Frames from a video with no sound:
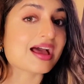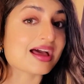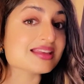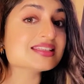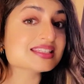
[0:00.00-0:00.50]

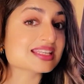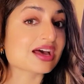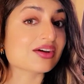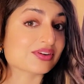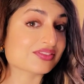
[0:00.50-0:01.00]
as a
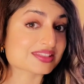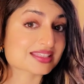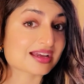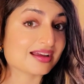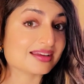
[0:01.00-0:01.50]
style reference
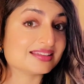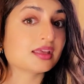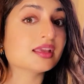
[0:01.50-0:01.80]
guide.